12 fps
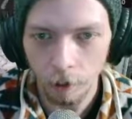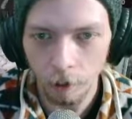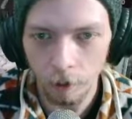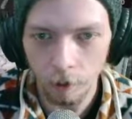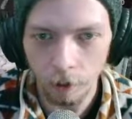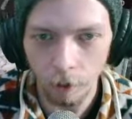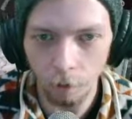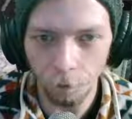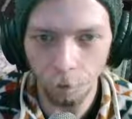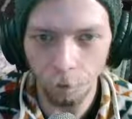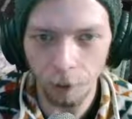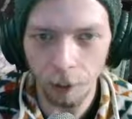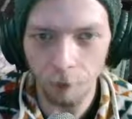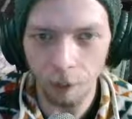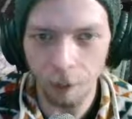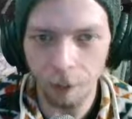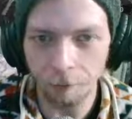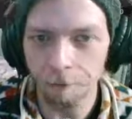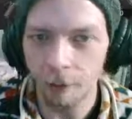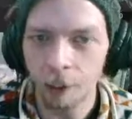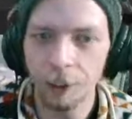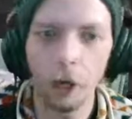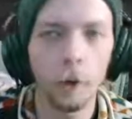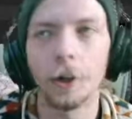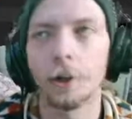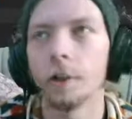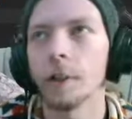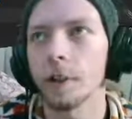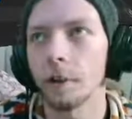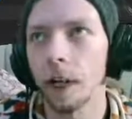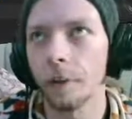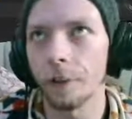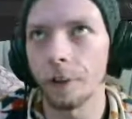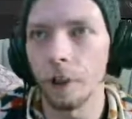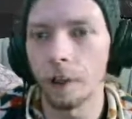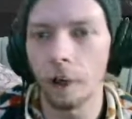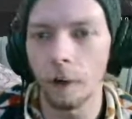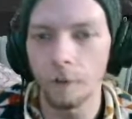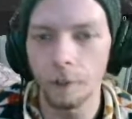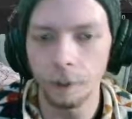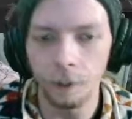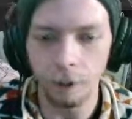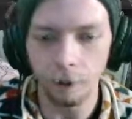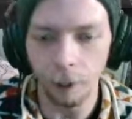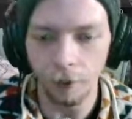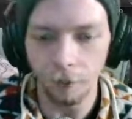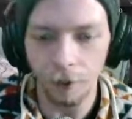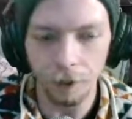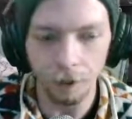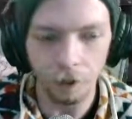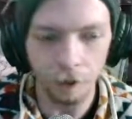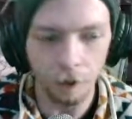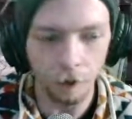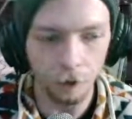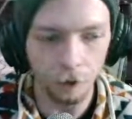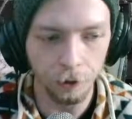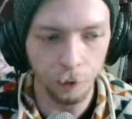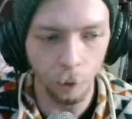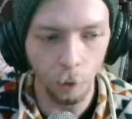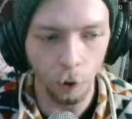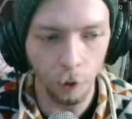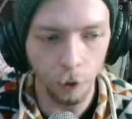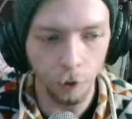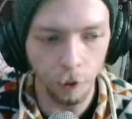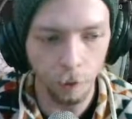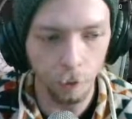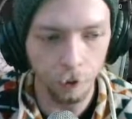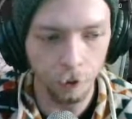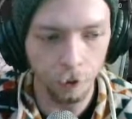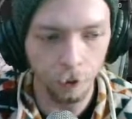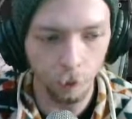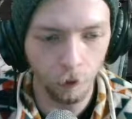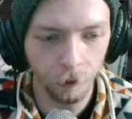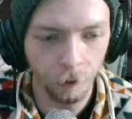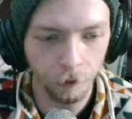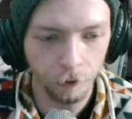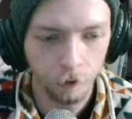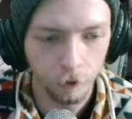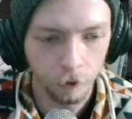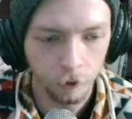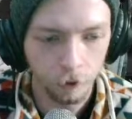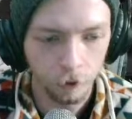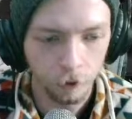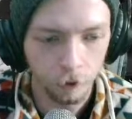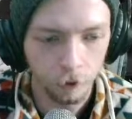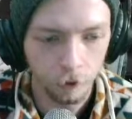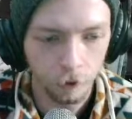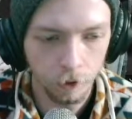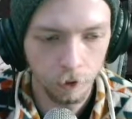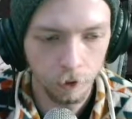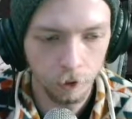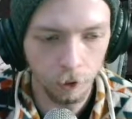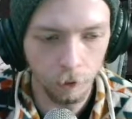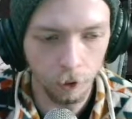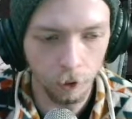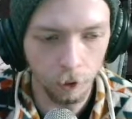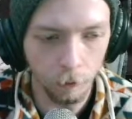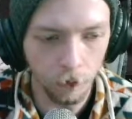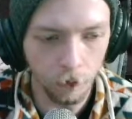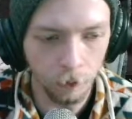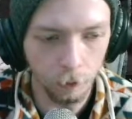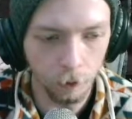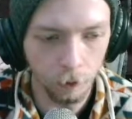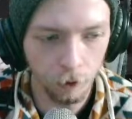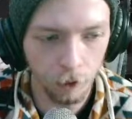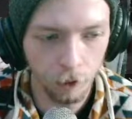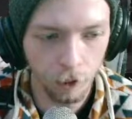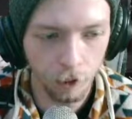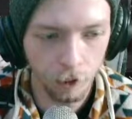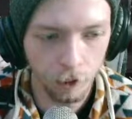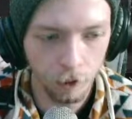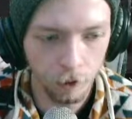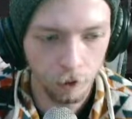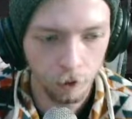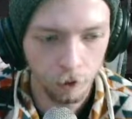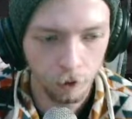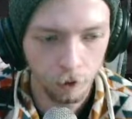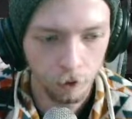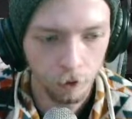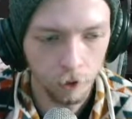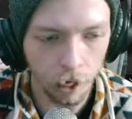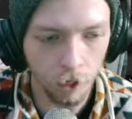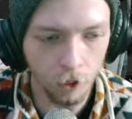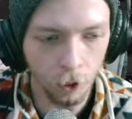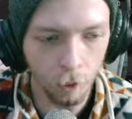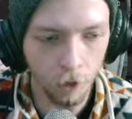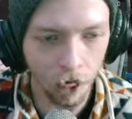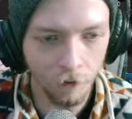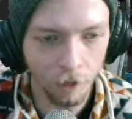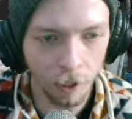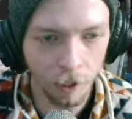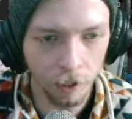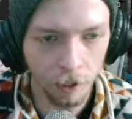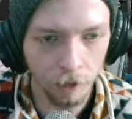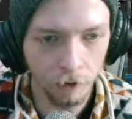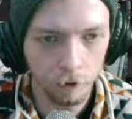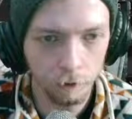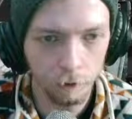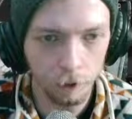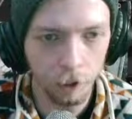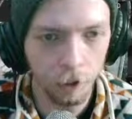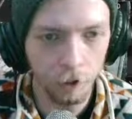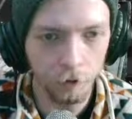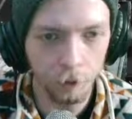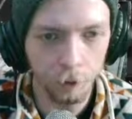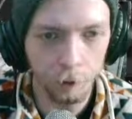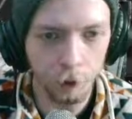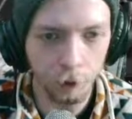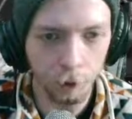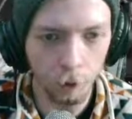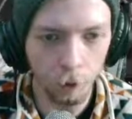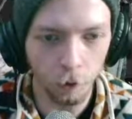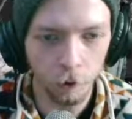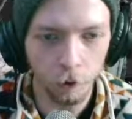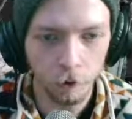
So friggin' amazing. You don't want to do this on everything, obviously. So like if I did this on a door, it wouldn't look right. So like on my doors, I don't have it set because if you use a door